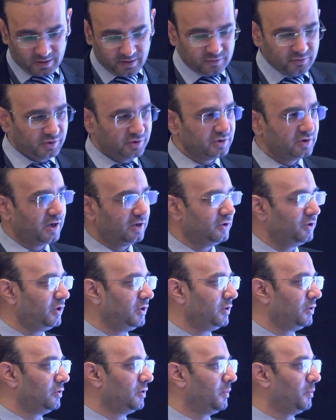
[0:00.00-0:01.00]
These are
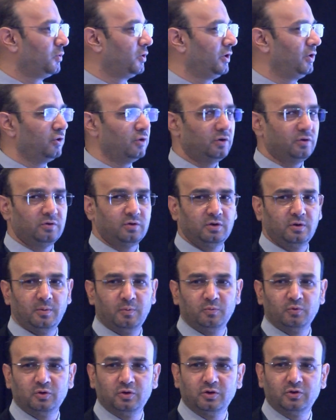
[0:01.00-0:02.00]
the
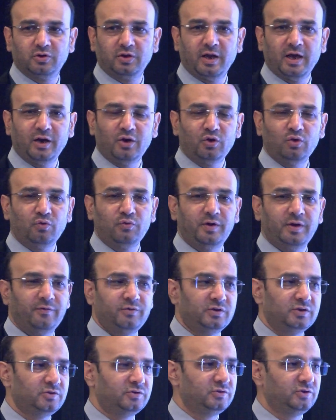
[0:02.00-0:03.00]
scenario we have
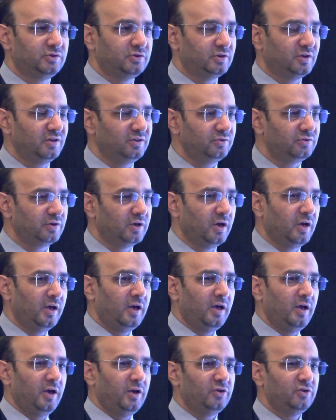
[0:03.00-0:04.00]
just discussed.
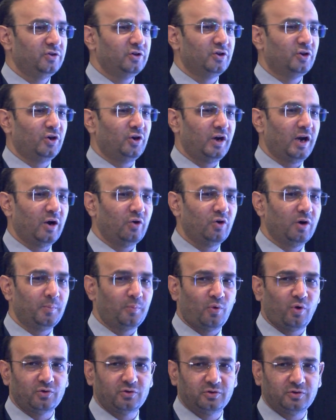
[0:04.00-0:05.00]
It is a regular
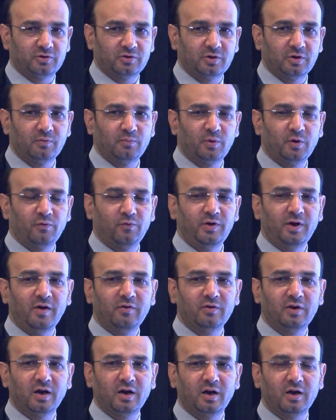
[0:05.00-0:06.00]
process, but we have
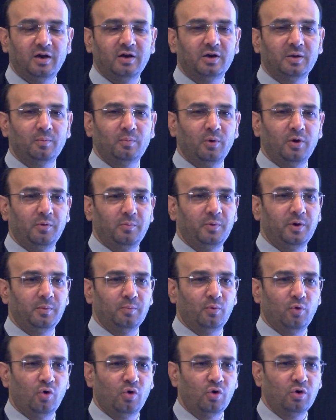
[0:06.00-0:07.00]
done a little bit
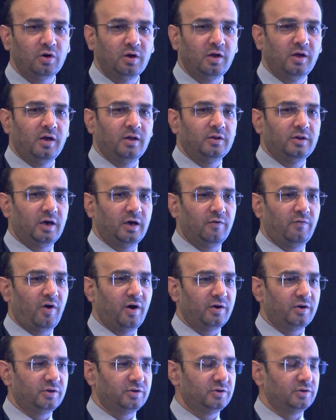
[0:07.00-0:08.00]
more, the
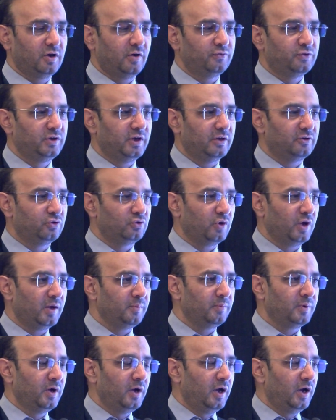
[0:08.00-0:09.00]
advantages of the SOM
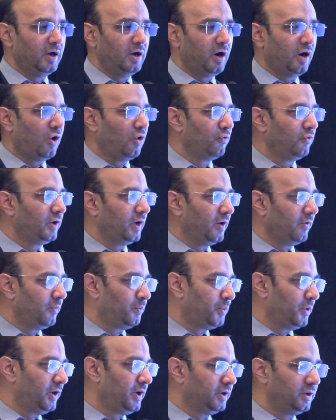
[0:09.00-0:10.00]
and how we have
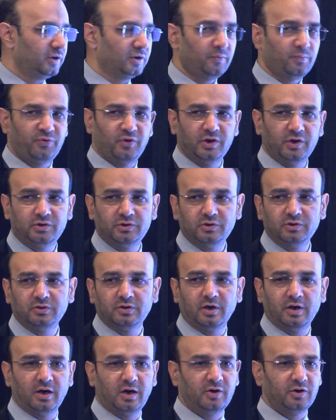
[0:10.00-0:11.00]
predicted the facies,
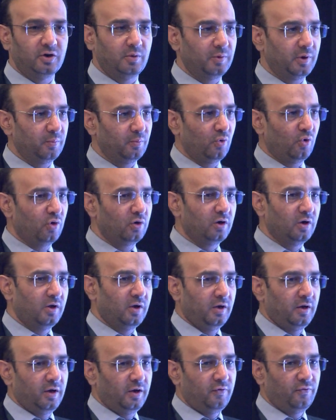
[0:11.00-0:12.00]
a little bit more
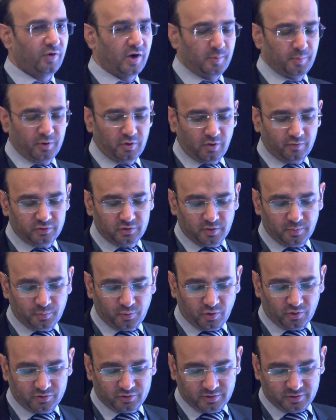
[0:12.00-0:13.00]
refinement of the
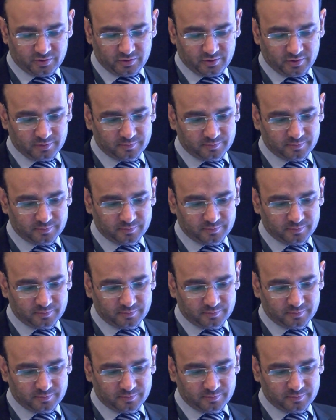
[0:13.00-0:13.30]
process.